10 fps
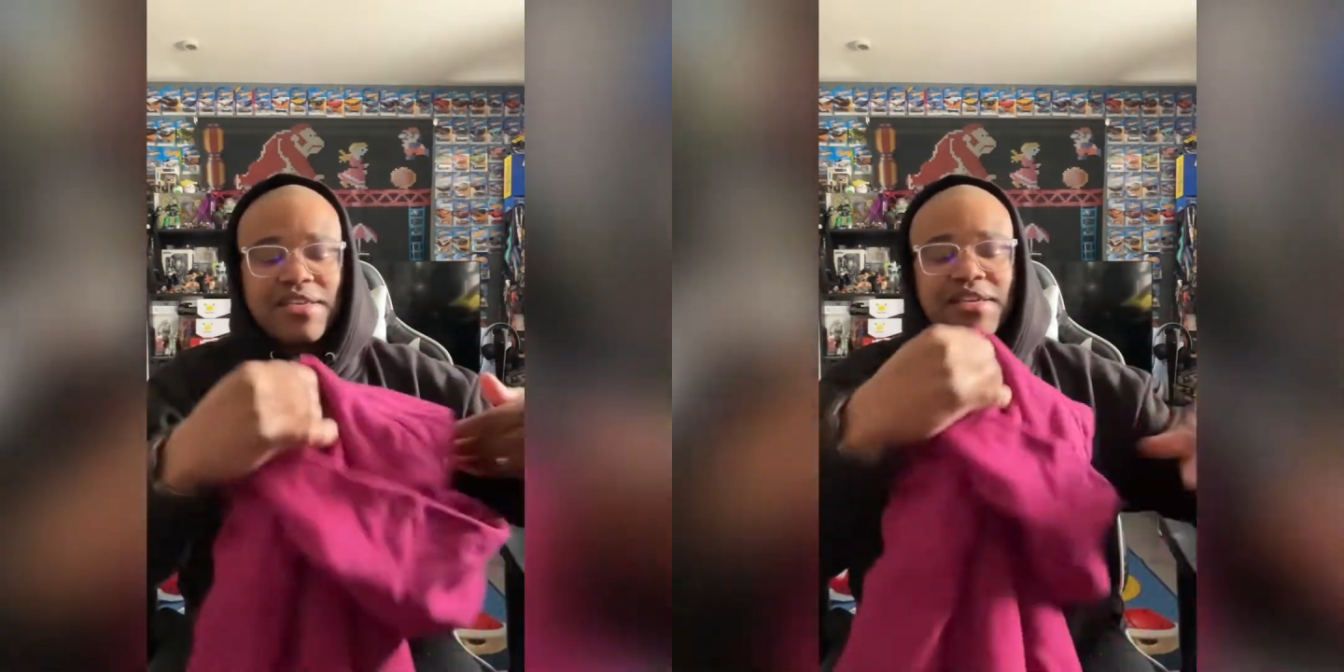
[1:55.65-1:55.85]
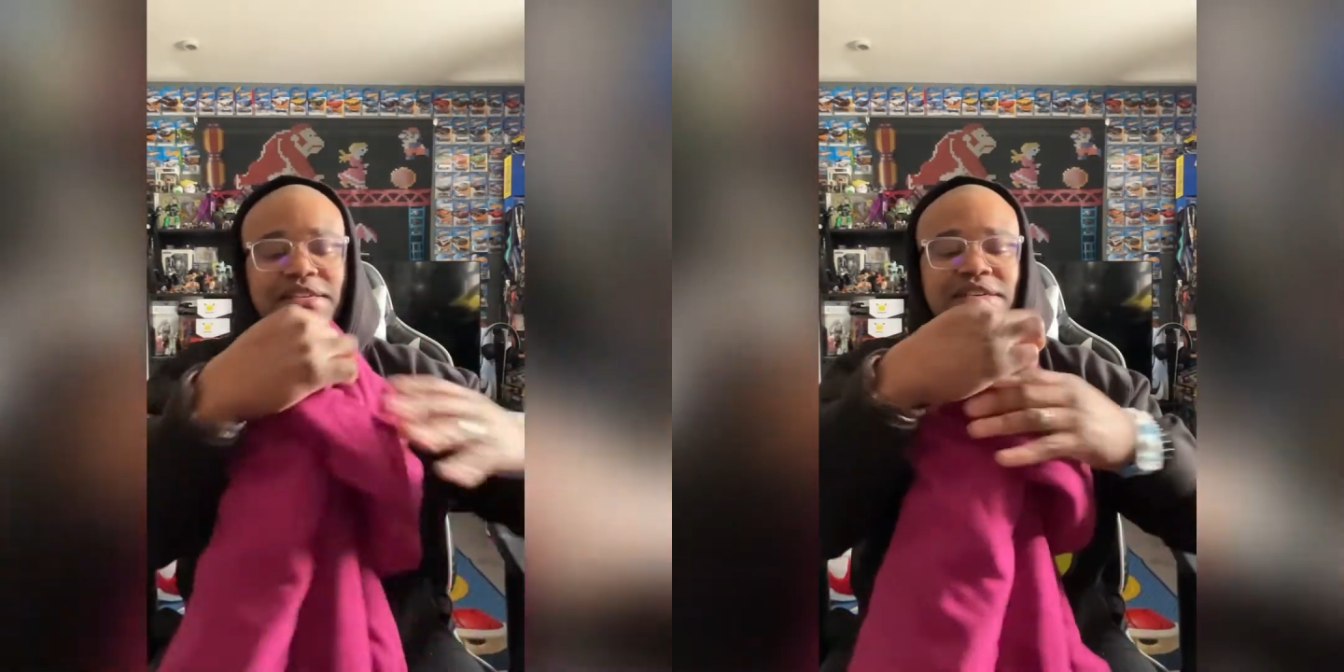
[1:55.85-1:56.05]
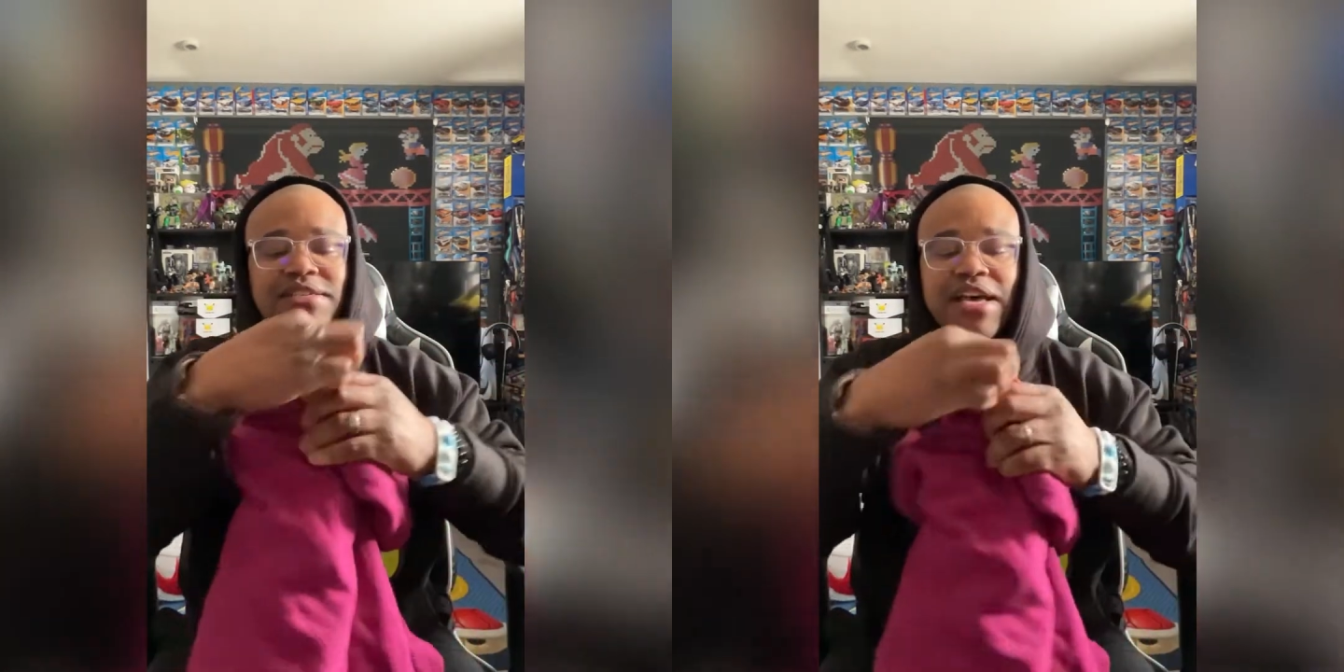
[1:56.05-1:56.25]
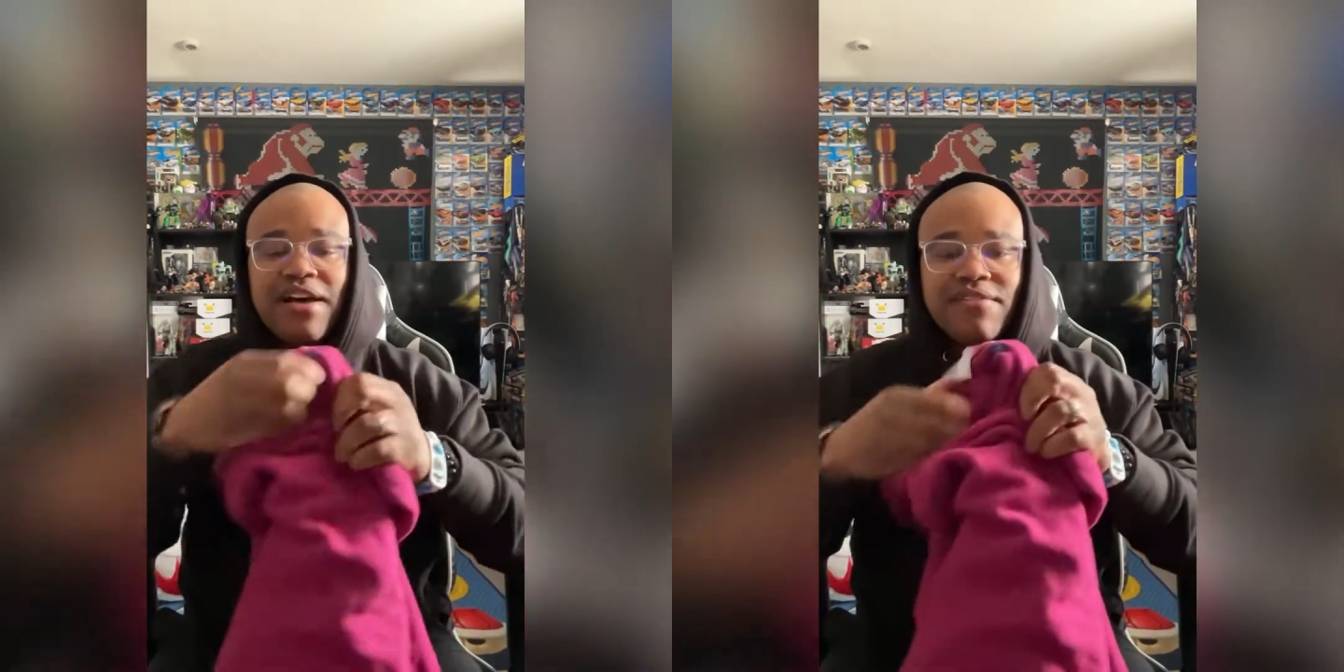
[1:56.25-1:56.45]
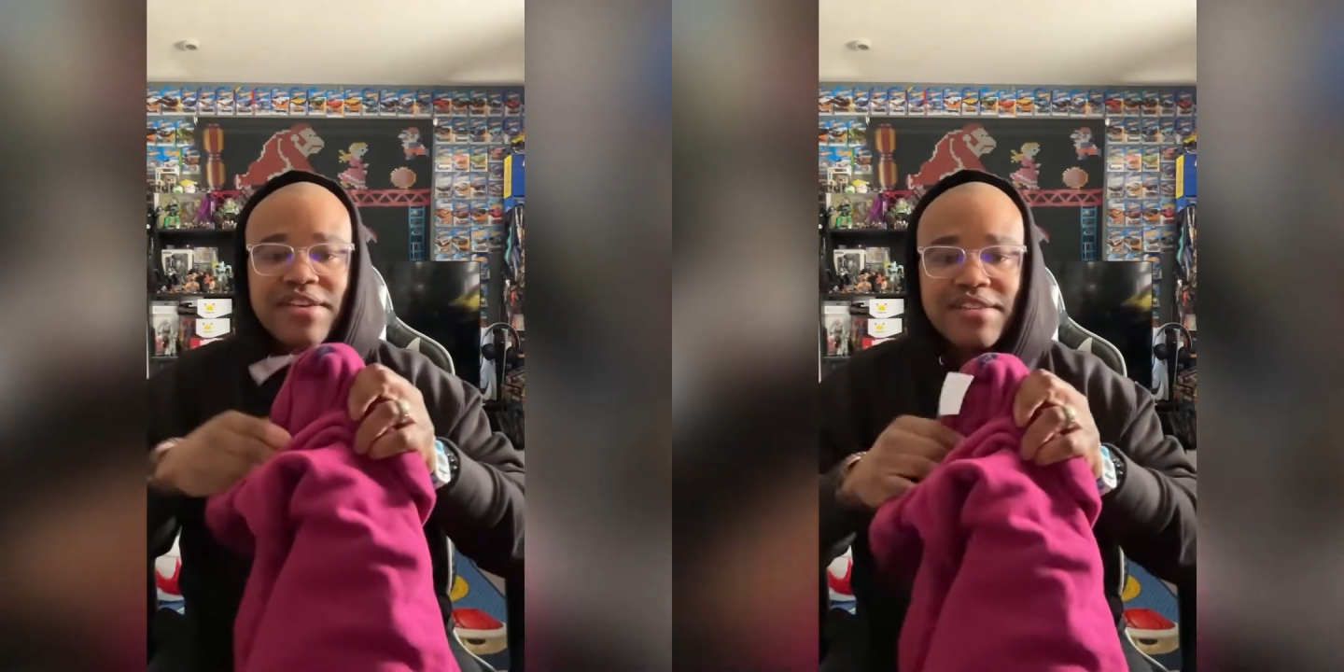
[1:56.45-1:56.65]
It does
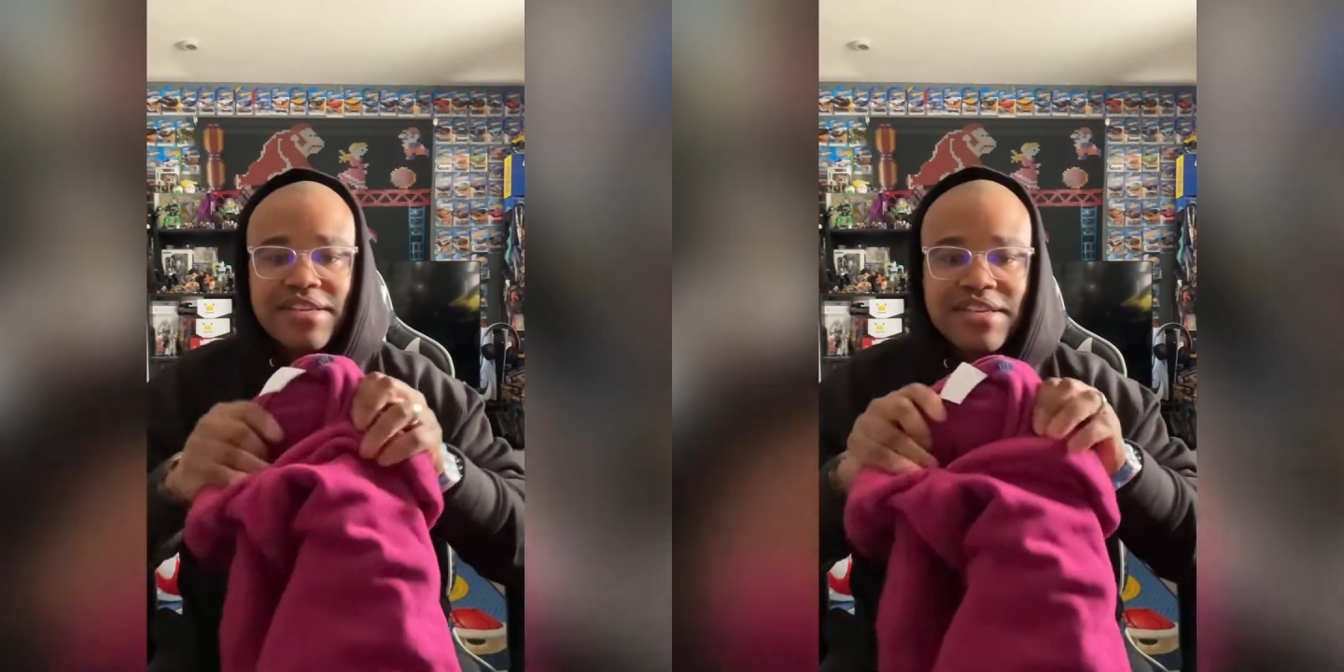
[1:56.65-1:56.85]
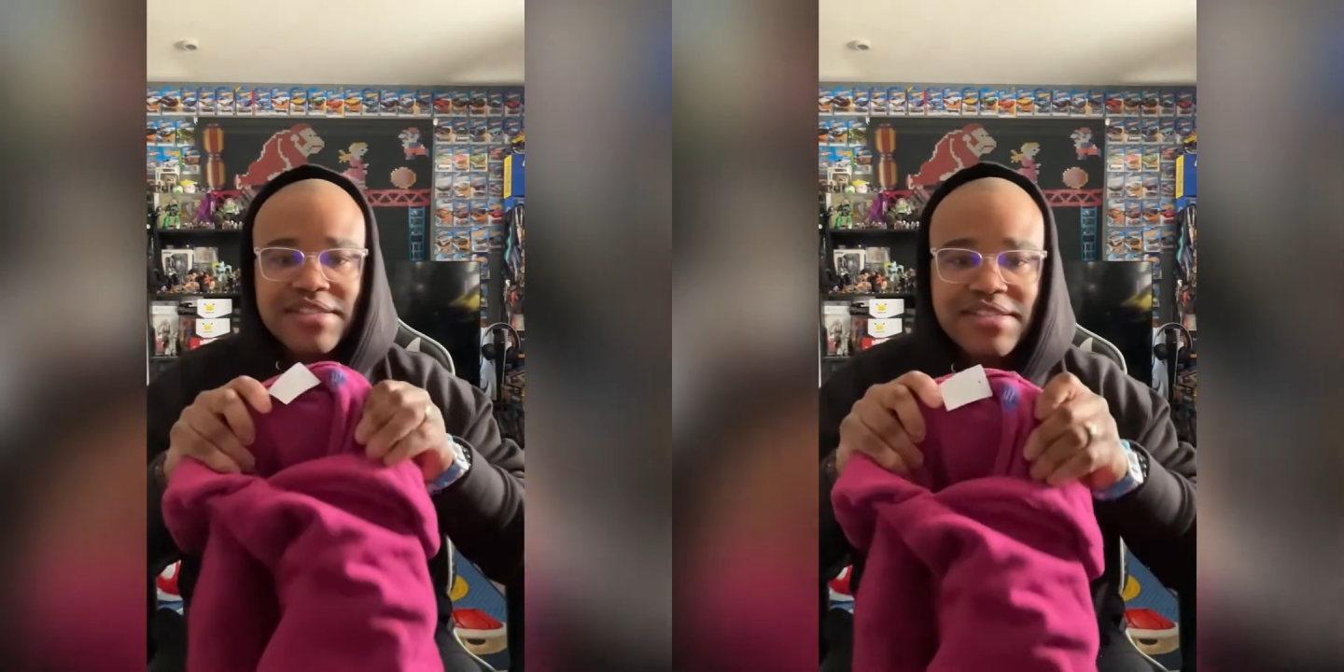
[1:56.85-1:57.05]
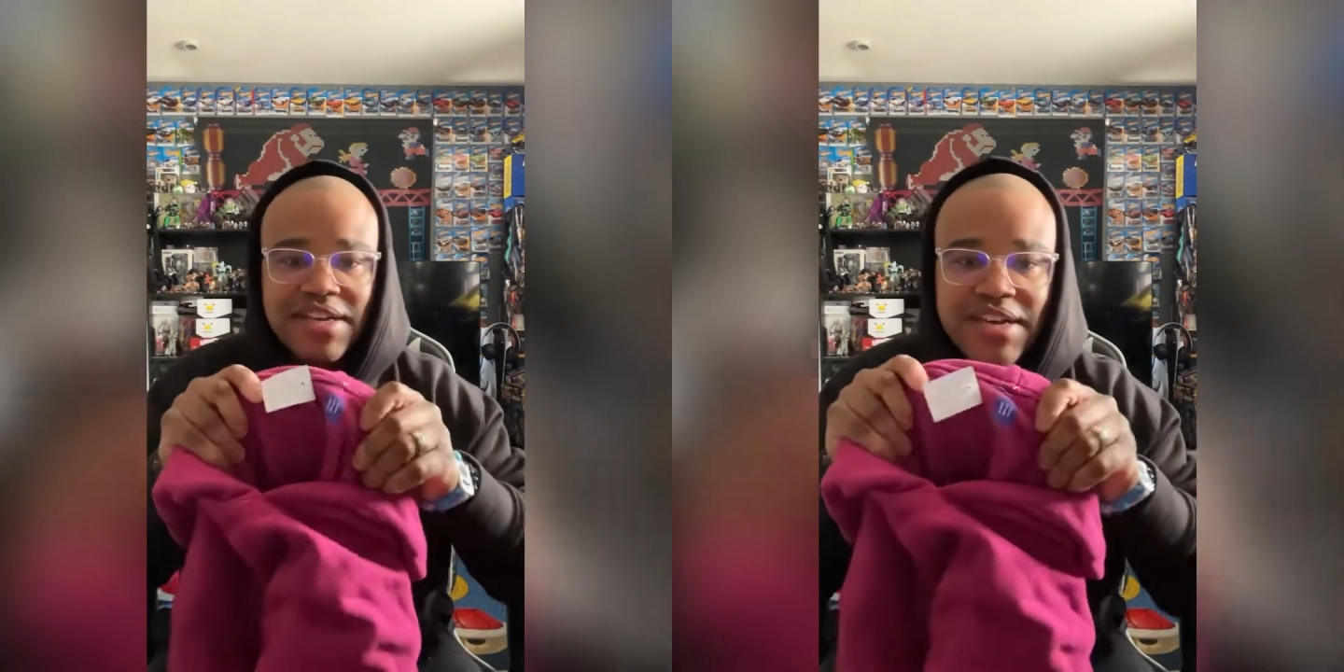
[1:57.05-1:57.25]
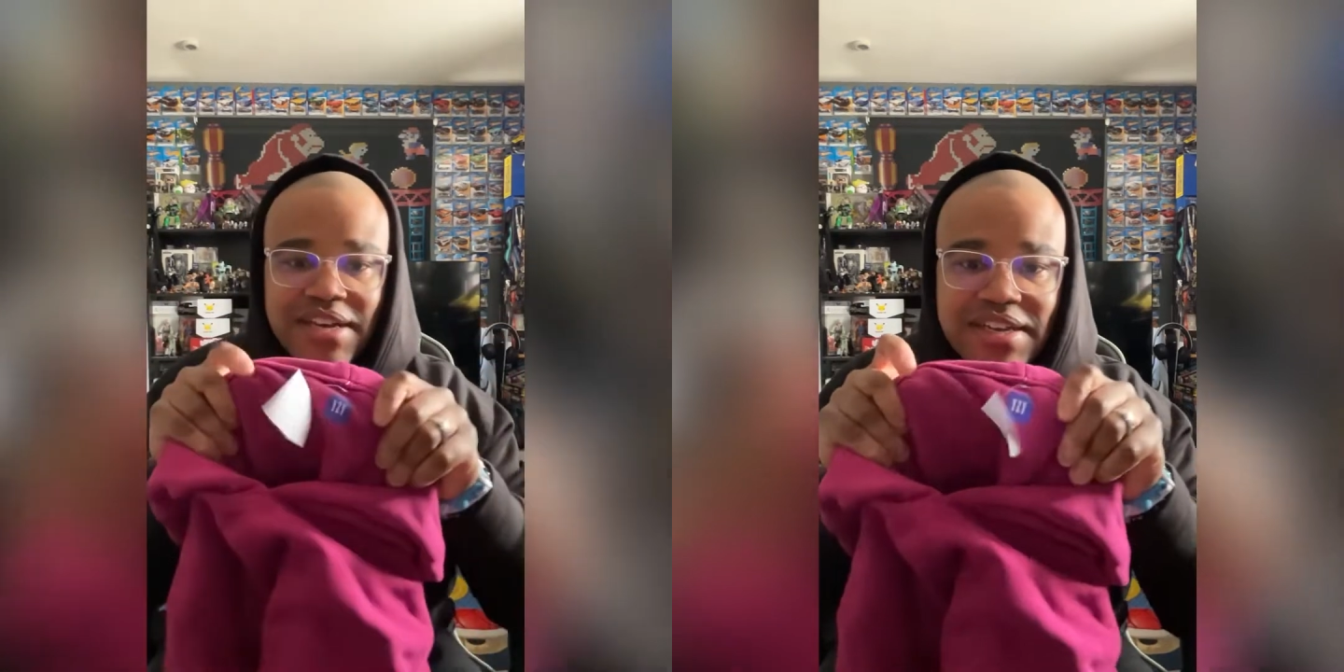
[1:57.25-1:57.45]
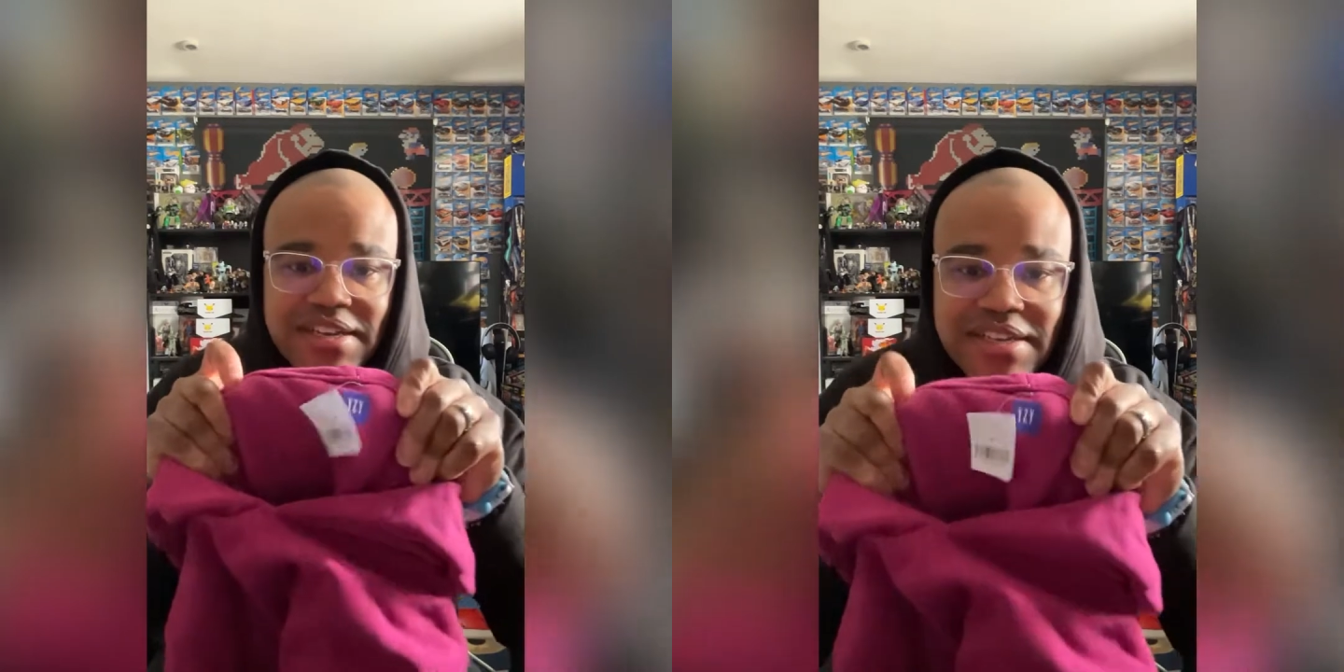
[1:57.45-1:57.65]
have in the
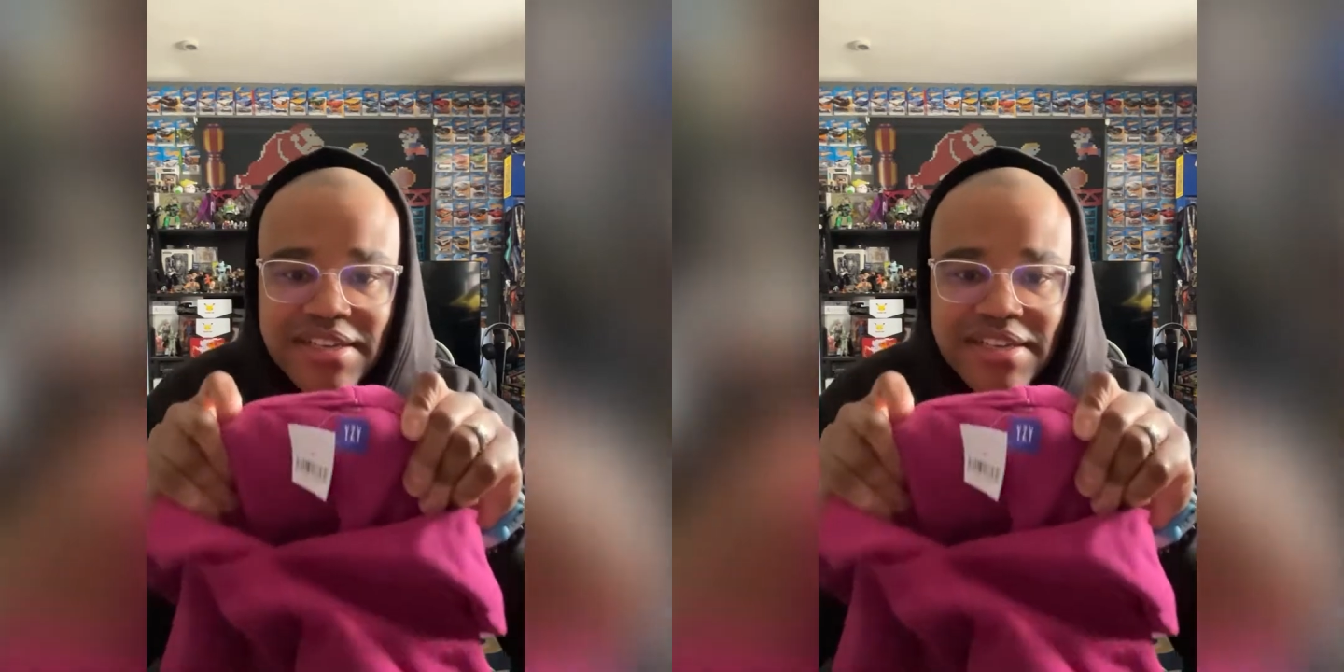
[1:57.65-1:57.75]
inside